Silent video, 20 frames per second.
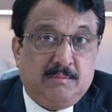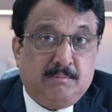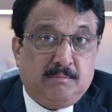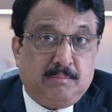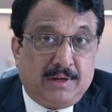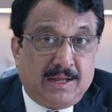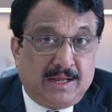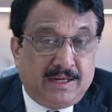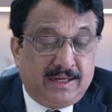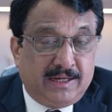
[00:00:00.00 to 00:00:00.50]

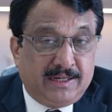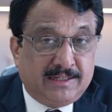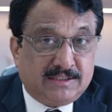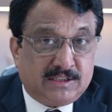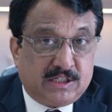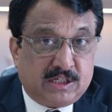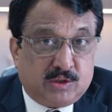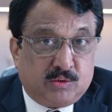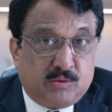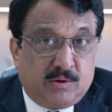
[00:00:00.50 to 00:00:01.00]
Planning is
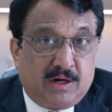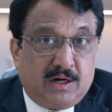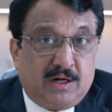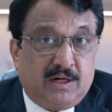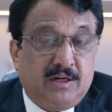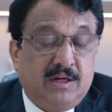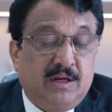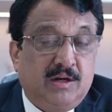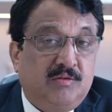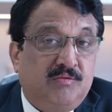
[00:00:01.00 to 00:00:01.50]

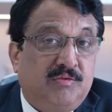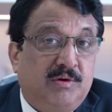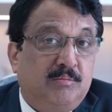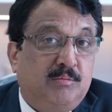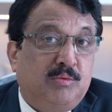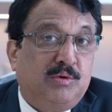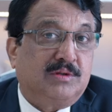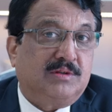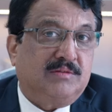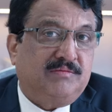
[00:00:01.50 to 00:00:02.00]
required for
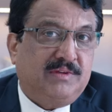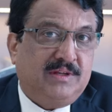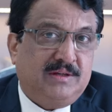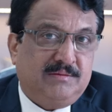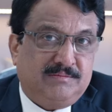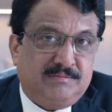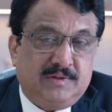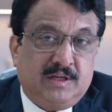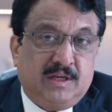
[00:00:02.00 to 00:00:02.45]
both of them.